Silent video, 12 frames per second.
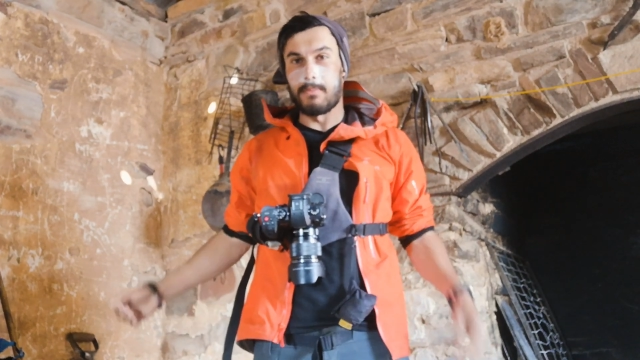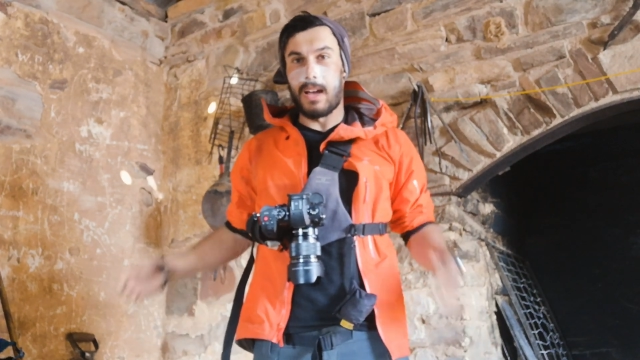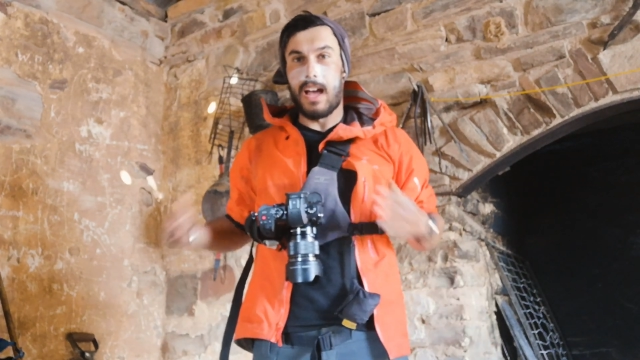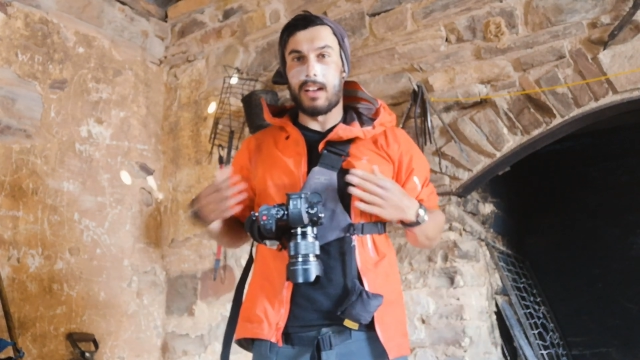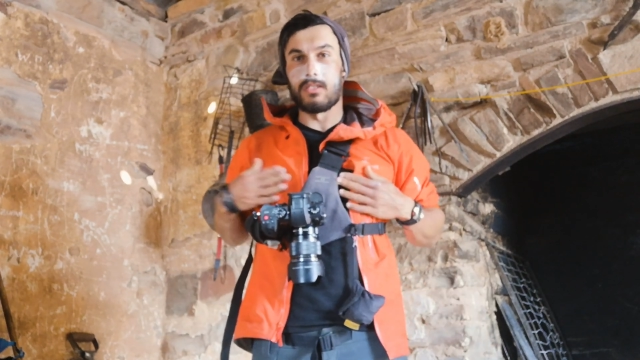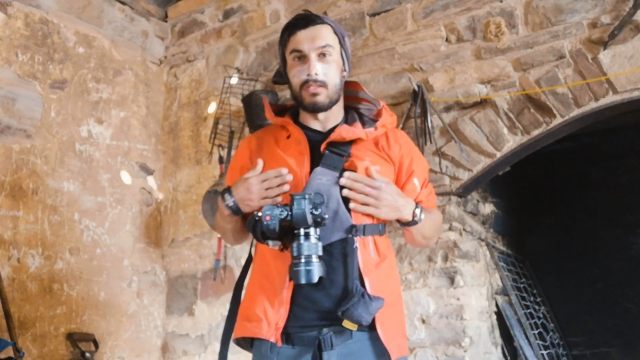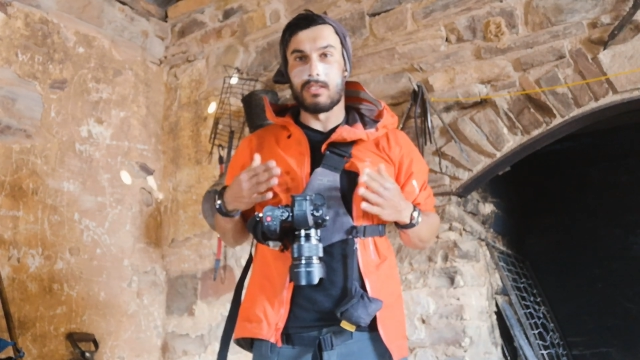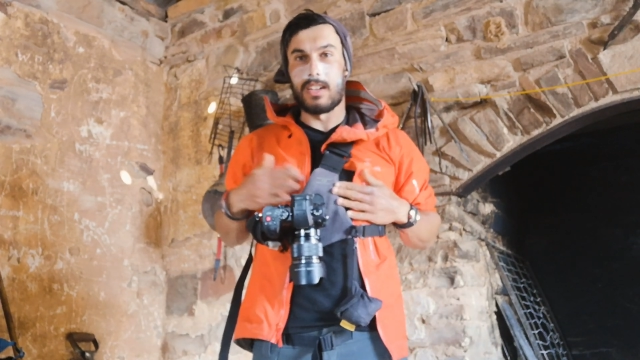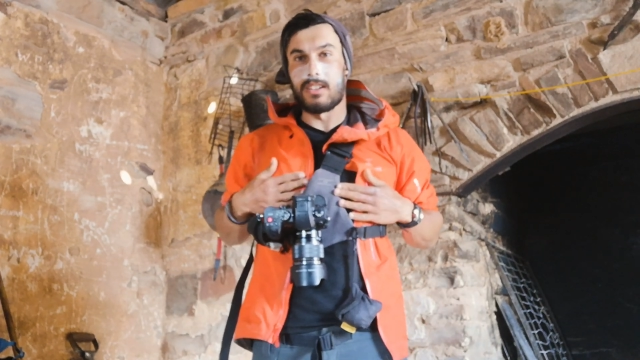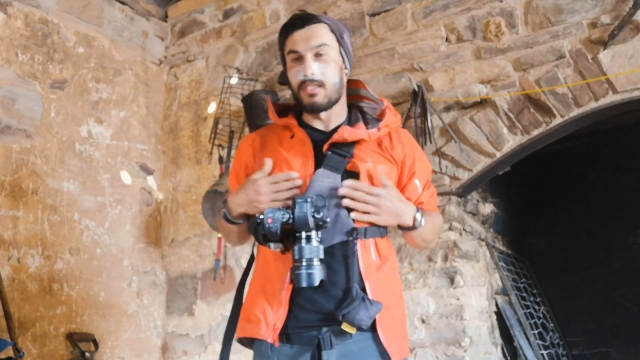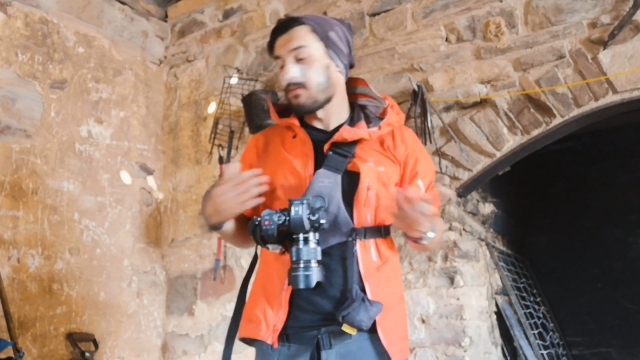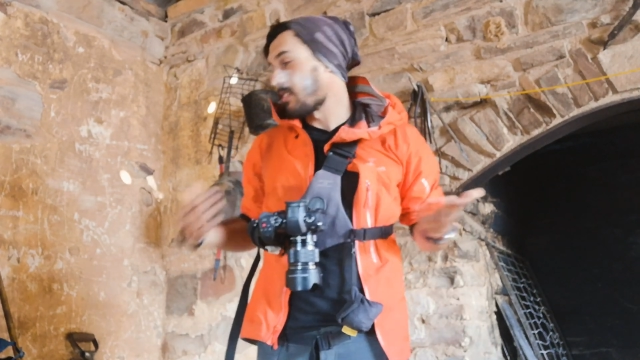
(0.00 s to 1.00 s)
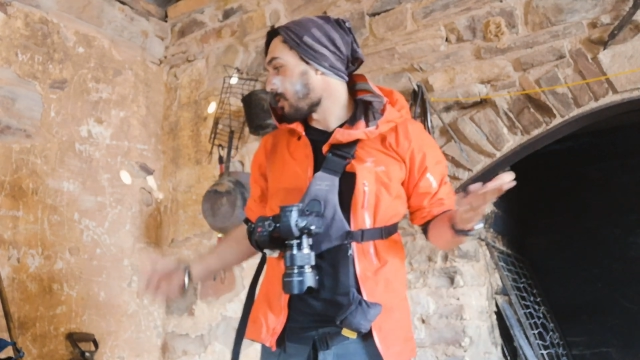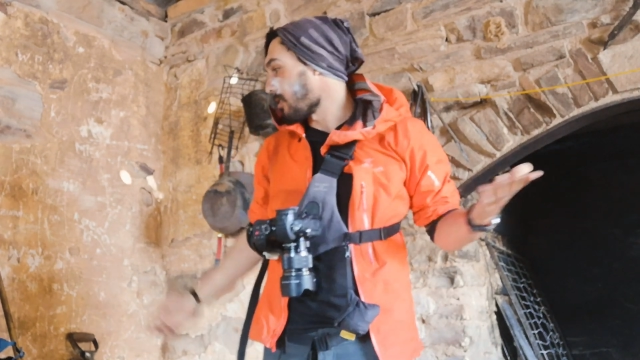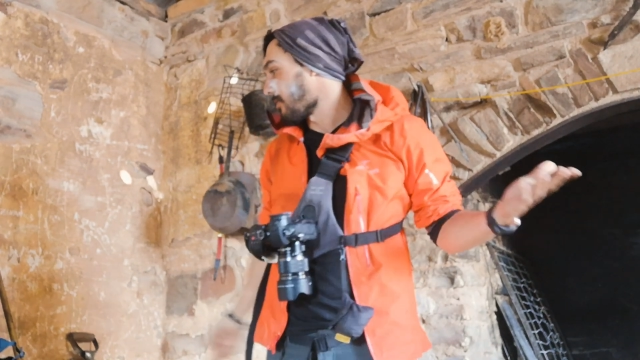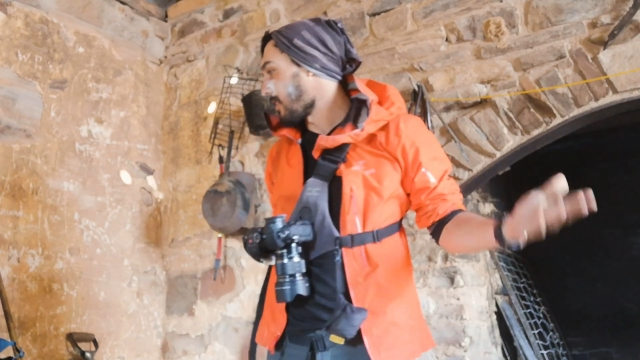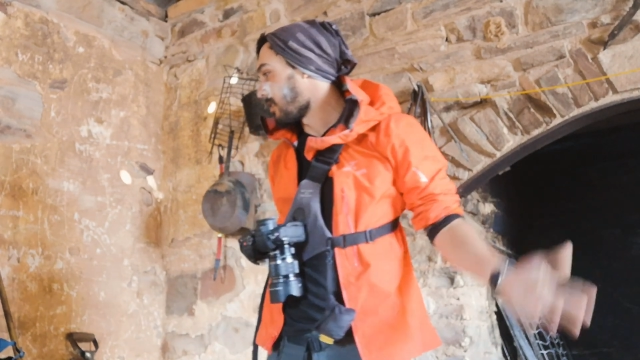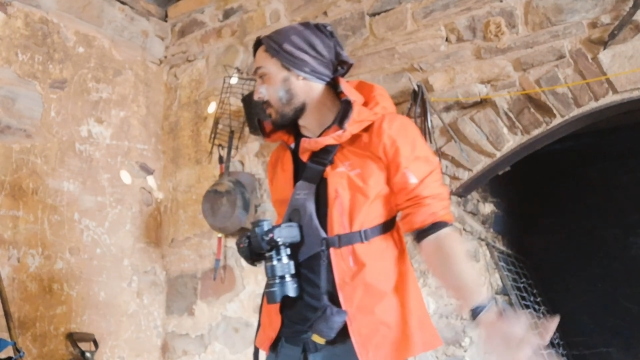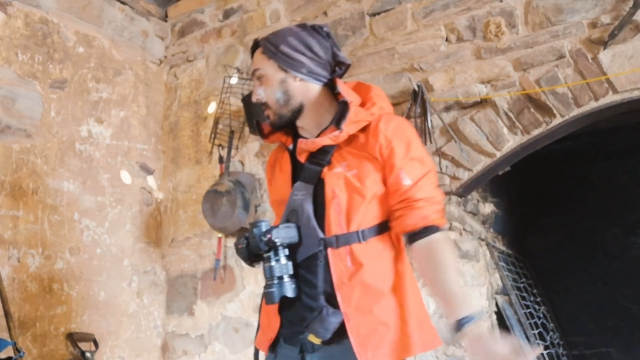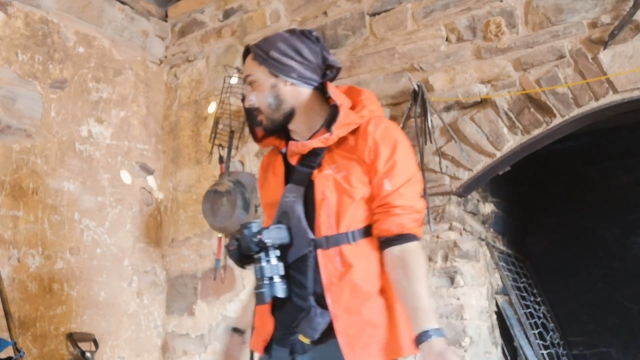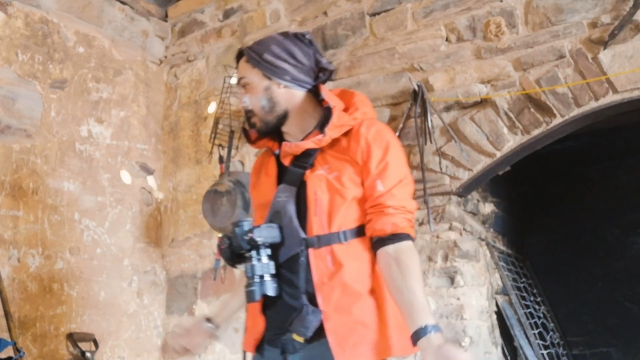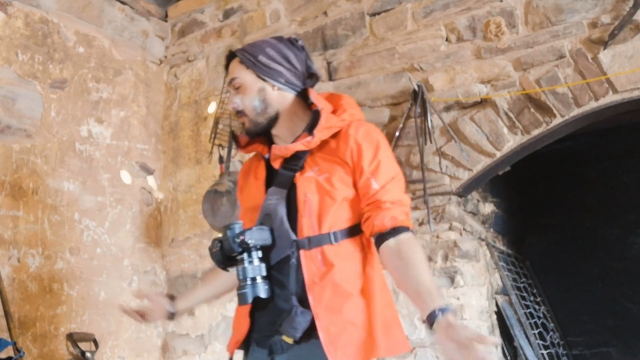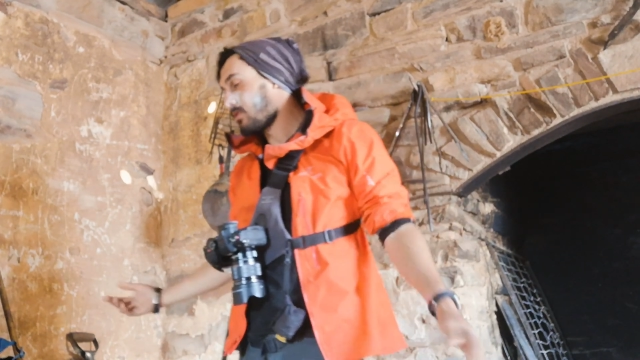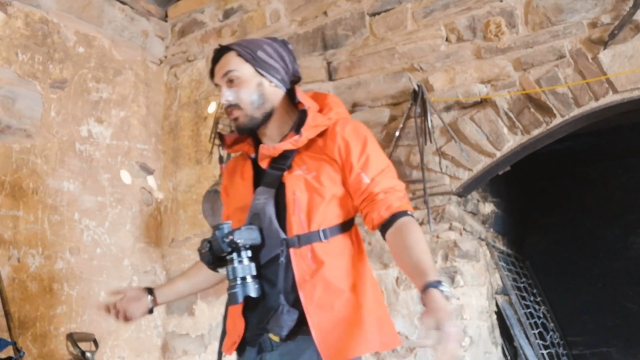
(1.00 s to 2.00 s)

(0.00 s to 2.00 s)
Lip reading: bag, oh, how do you fit it over? I'll just